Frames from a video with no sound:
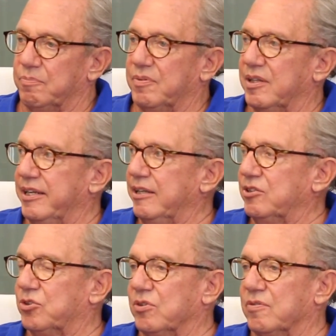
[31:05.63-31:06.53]
cleaning
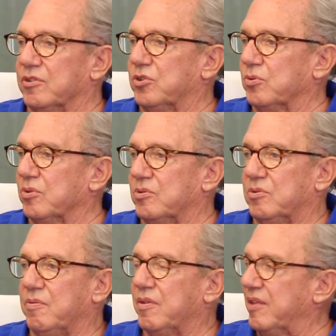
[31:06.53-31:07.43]
service, or
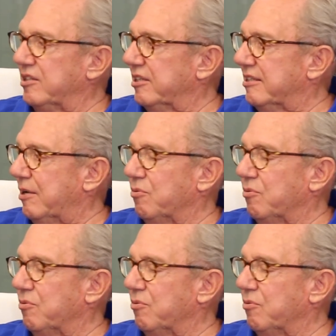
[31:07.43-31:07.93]
things like that,